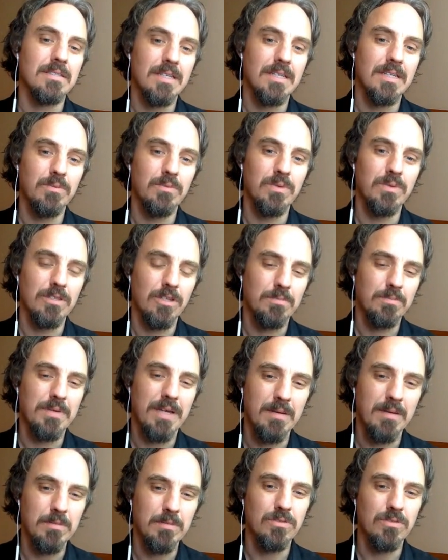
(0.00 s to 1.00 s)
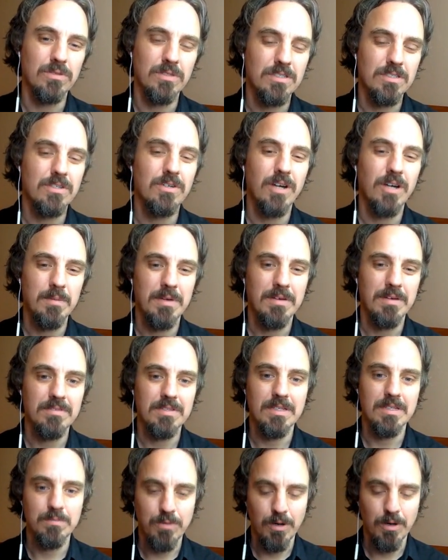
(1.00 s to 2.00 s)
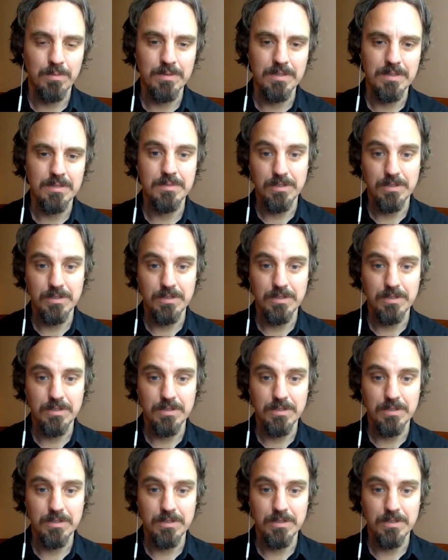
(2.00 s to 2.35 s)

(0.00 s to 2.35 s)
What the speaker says: he will not be able to describe everything properly